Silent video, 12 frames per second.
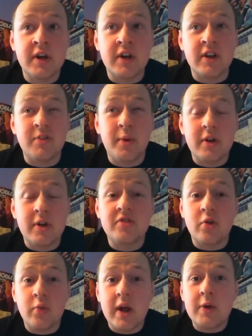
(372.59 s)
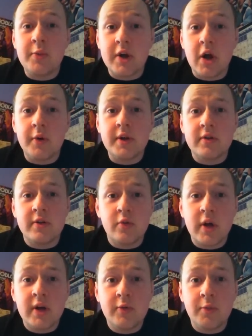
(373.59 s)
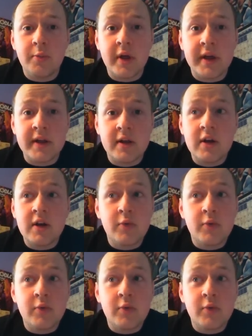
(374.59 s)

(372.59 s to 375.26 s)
And to be honest, the way we're going and the way we're playing,